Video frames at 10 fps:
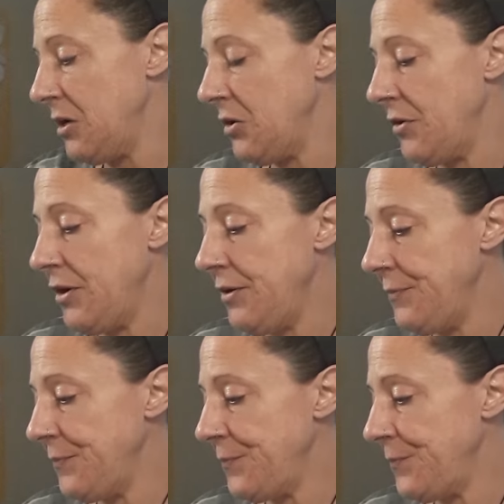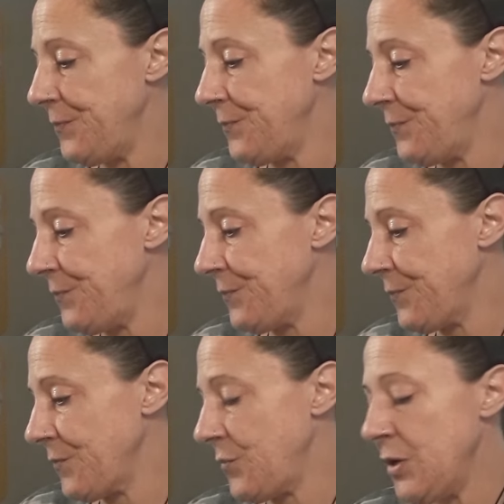All right.
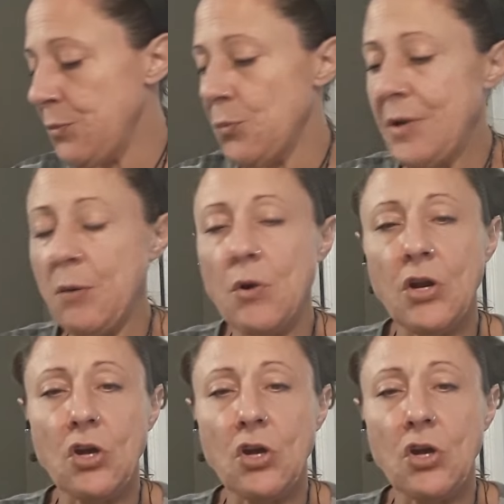People may want to